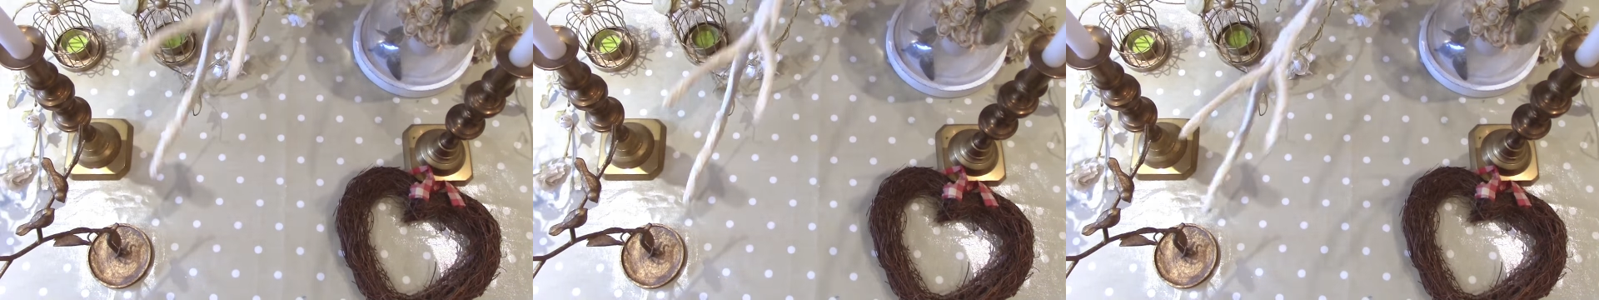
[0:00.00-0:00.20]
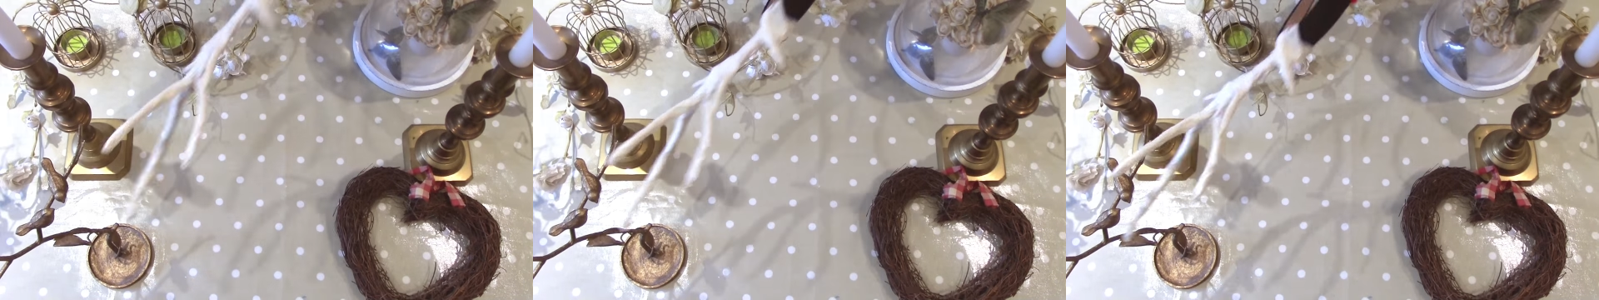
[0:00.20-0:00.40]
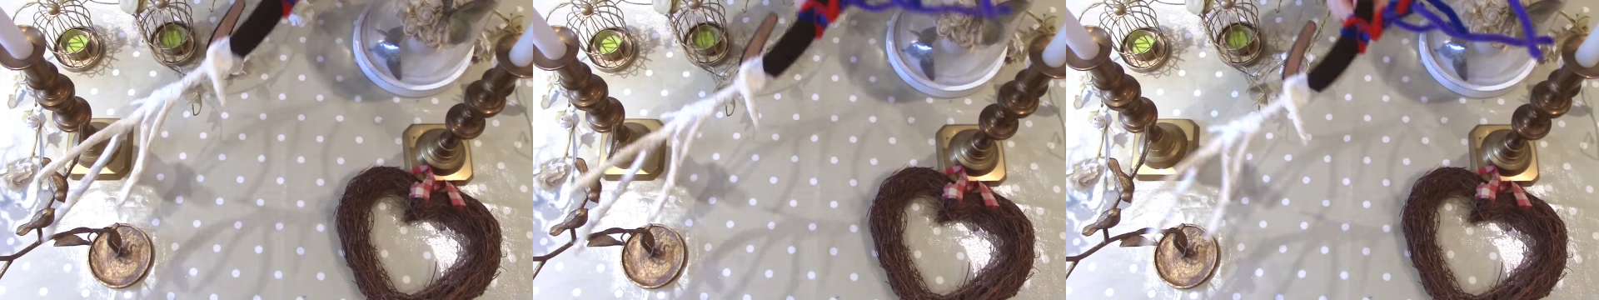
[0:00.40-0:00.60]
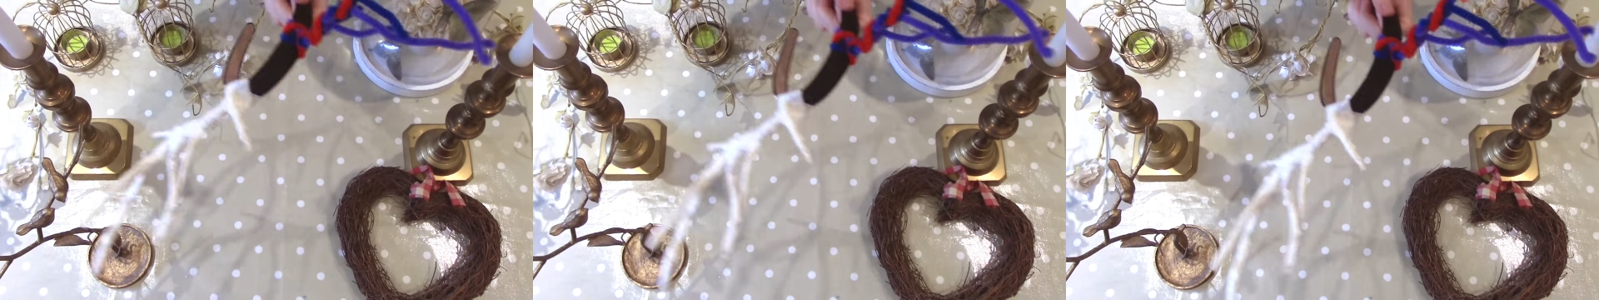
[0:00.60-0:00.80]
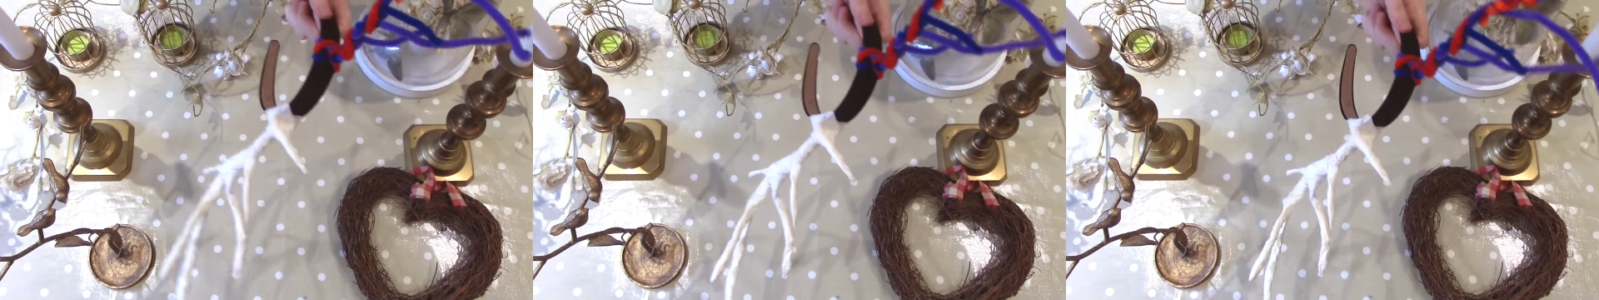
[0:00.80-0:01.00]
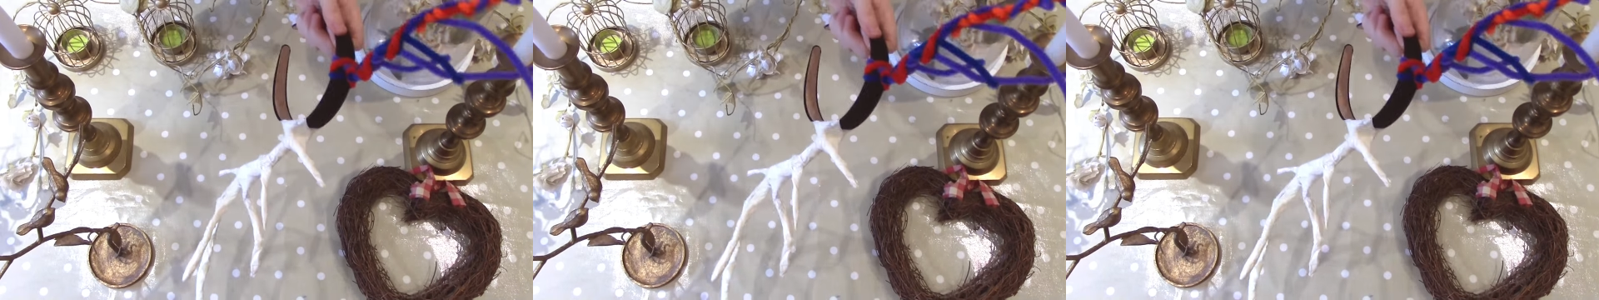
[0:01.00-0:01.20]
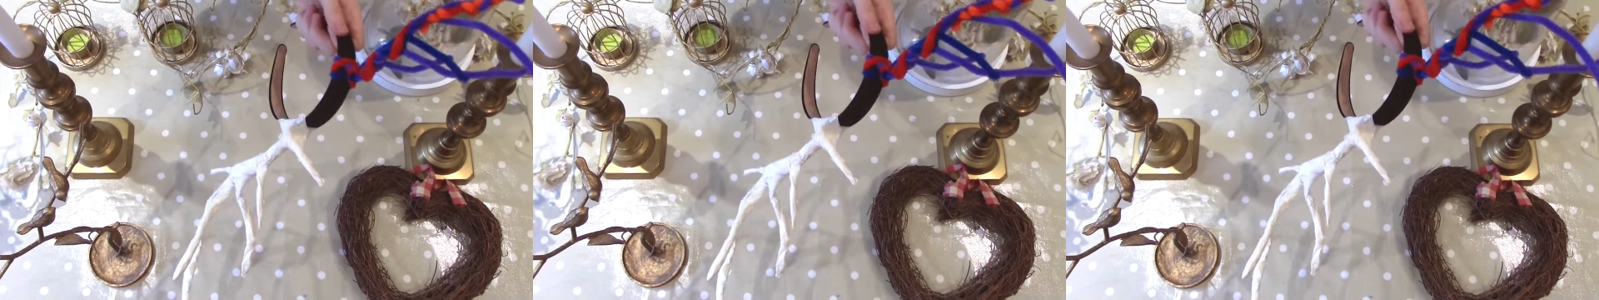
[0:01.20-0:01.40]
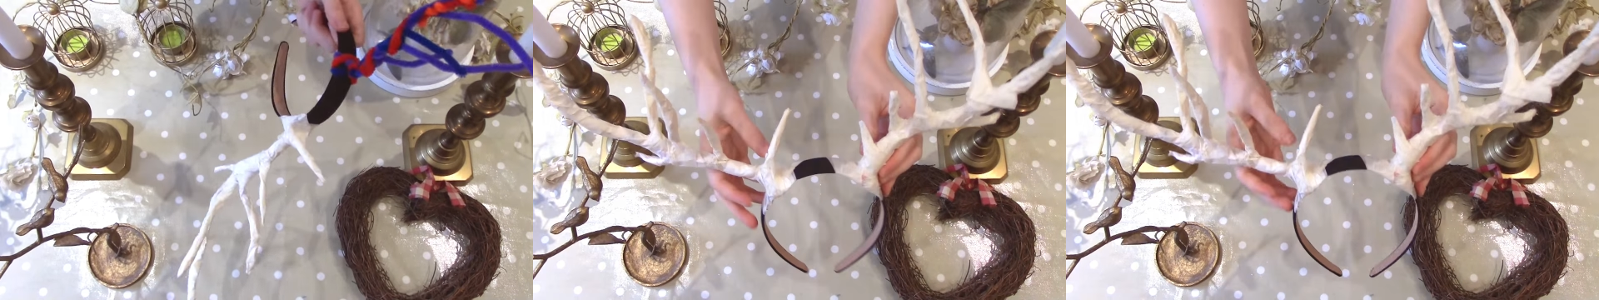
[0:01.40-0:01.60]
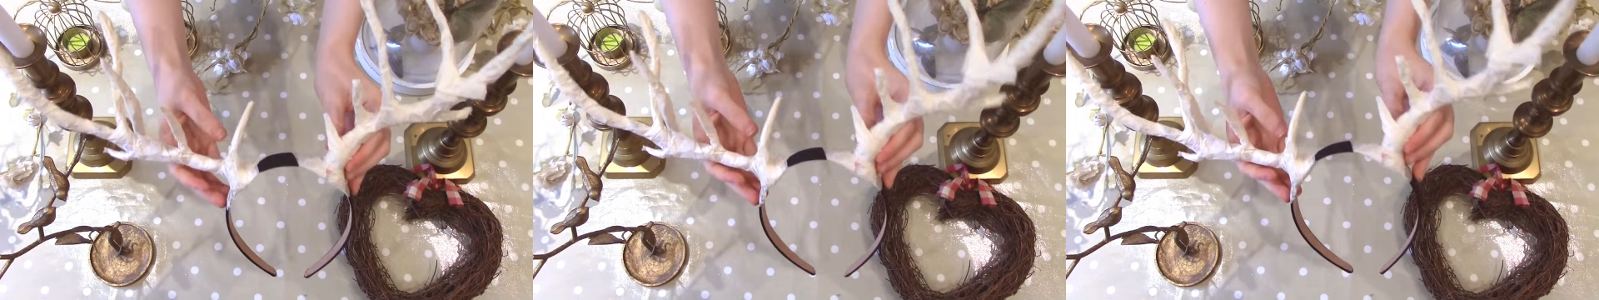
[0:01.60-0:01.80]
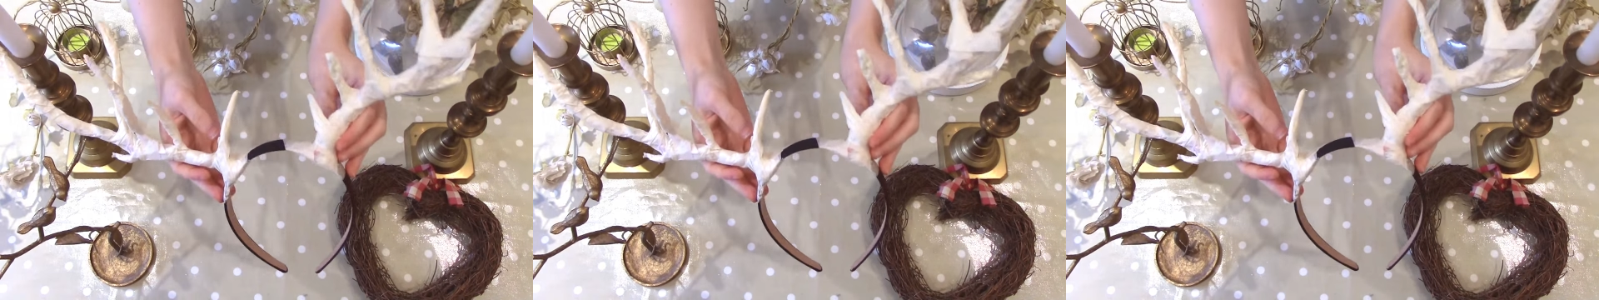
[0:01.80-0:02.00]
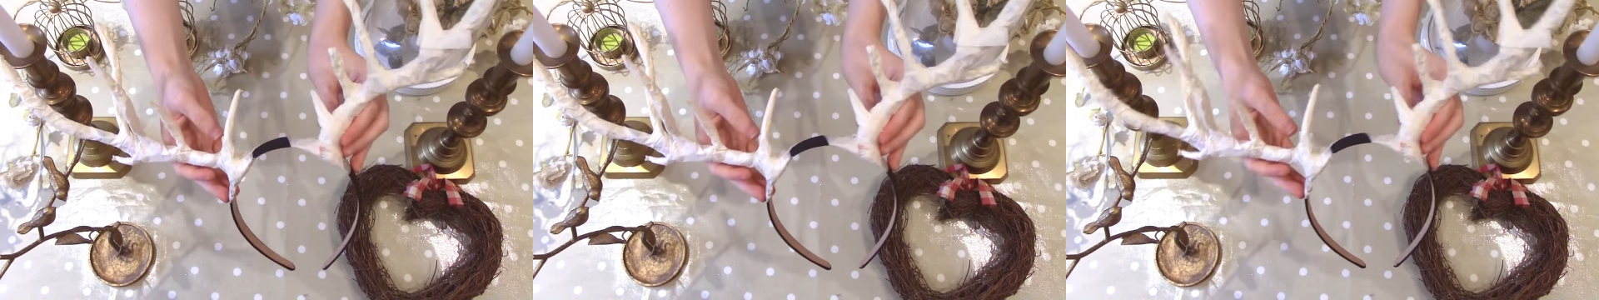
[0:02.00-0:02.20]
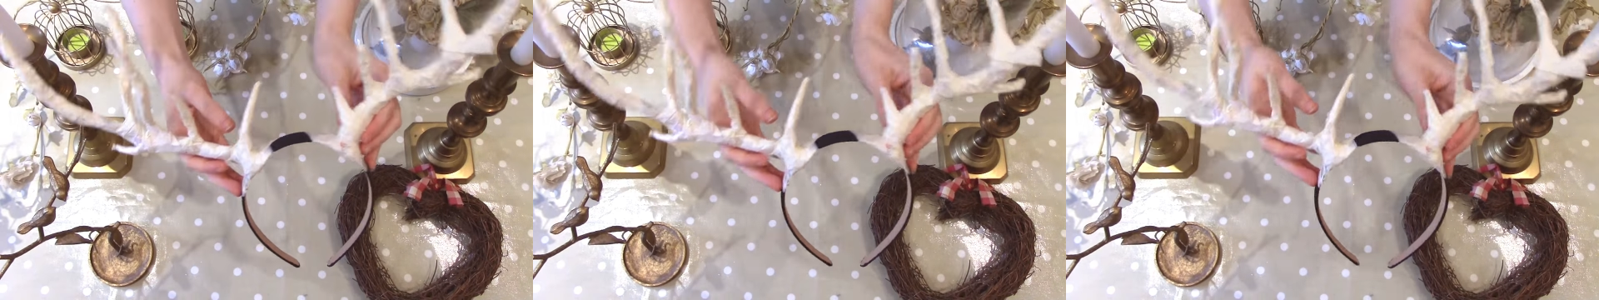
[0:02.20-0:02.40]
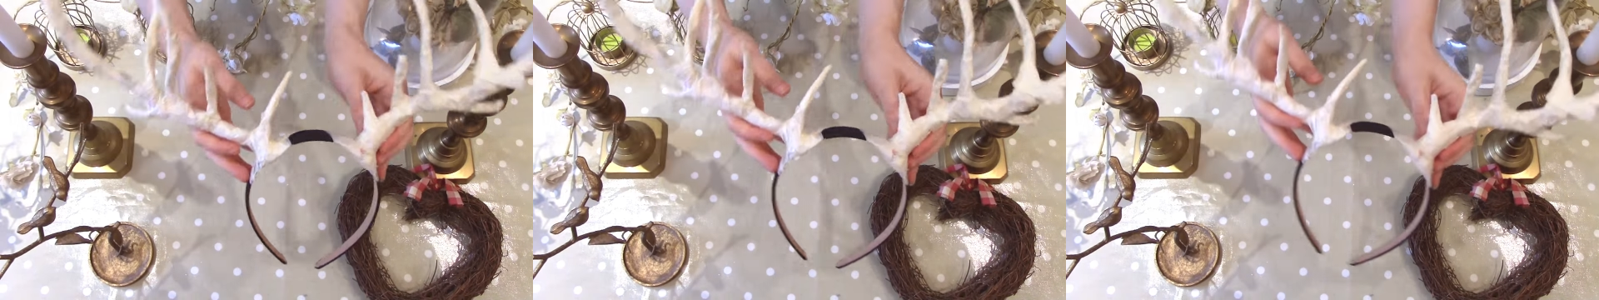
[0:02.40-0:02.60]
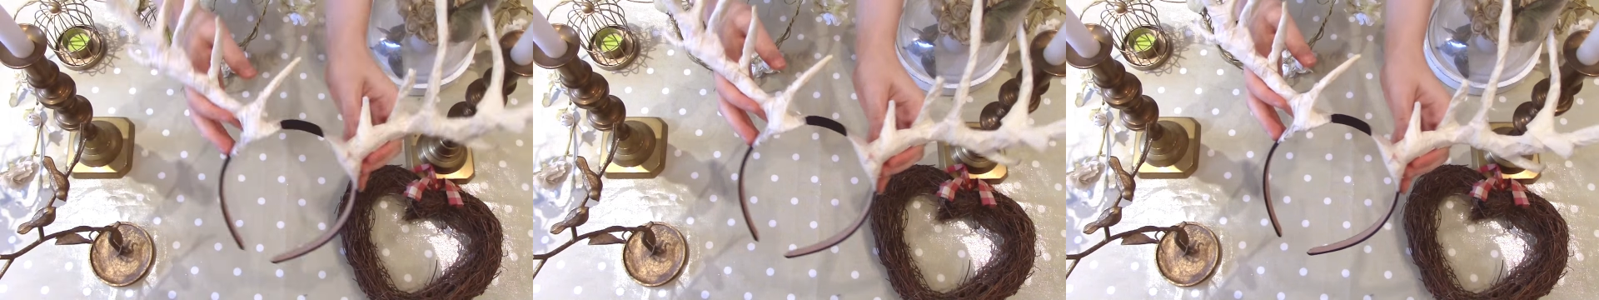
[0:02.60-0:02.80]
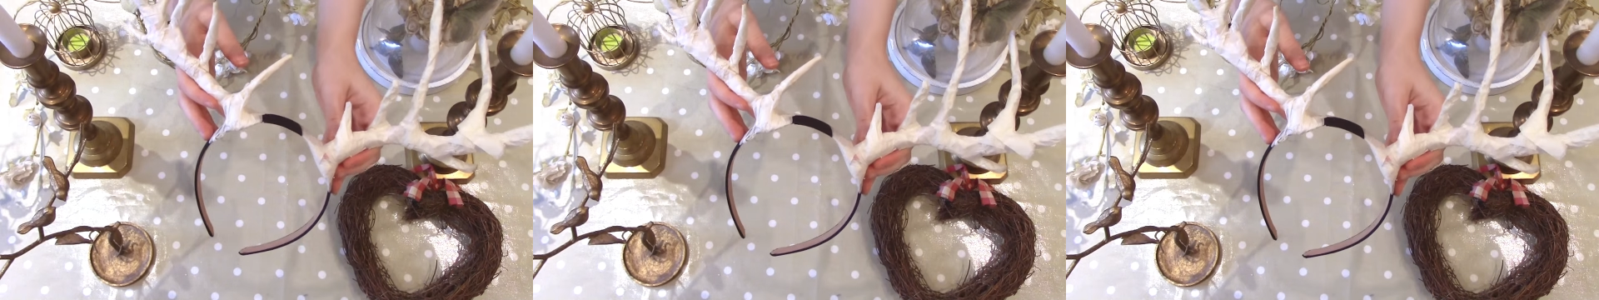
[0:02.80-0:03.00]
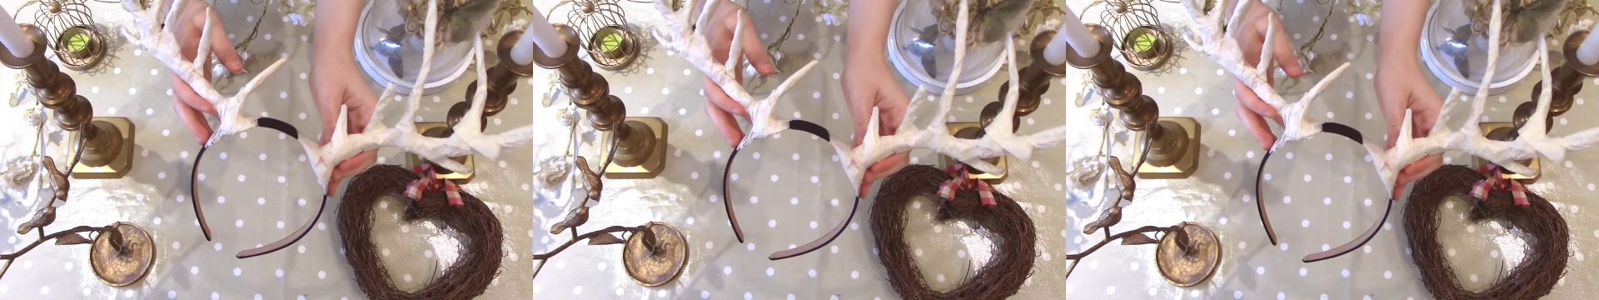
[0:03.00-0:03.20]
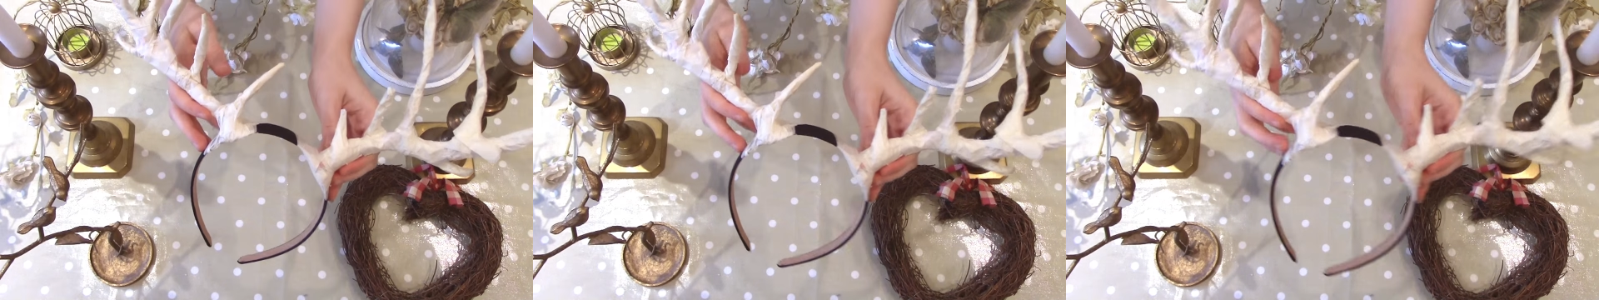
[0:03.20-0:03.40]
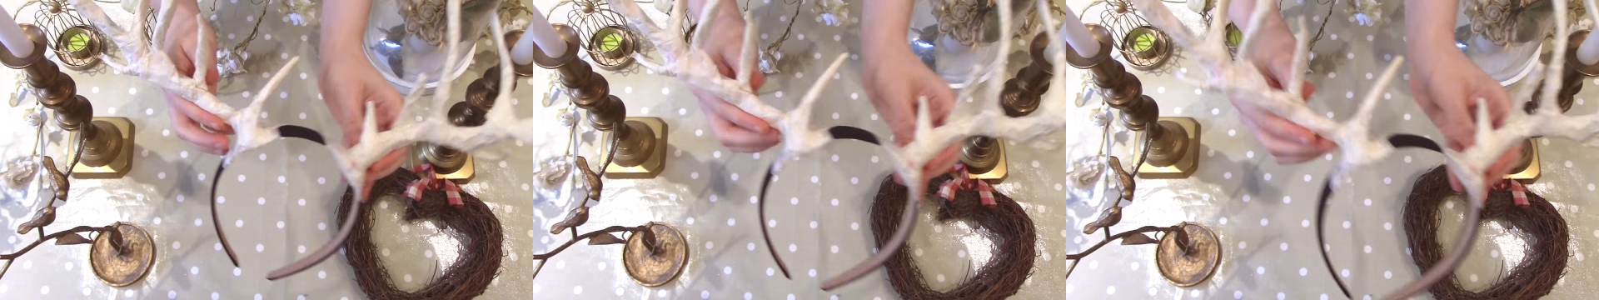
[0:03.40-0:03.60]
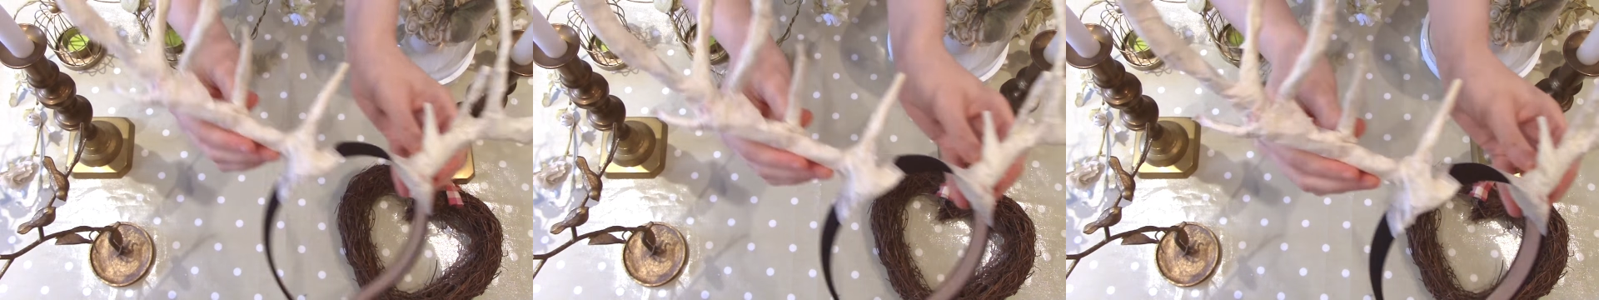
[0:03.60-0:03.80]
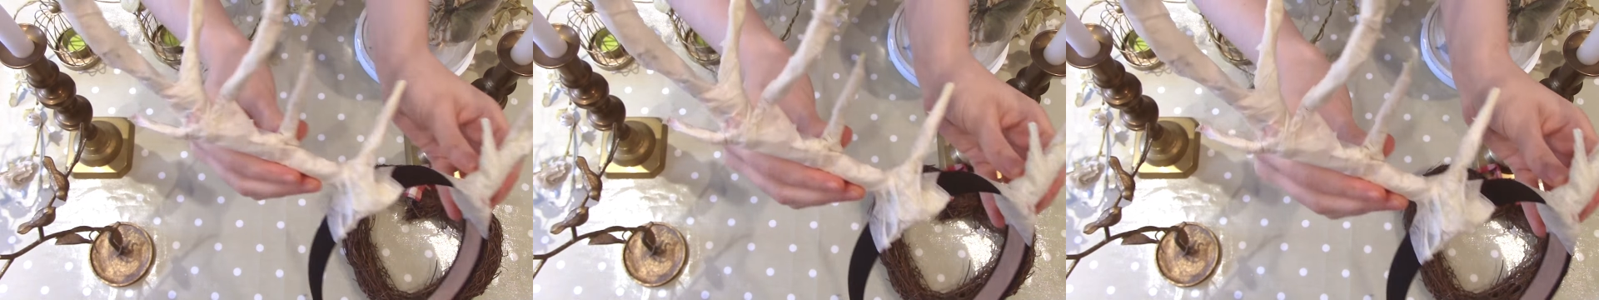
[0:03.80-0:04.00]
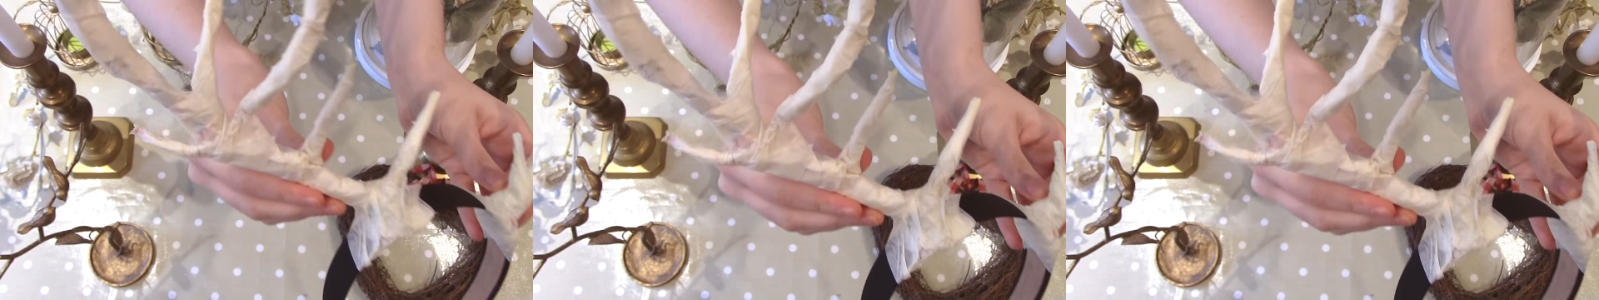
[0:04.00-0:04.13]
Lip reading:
[unreadable: no face in view]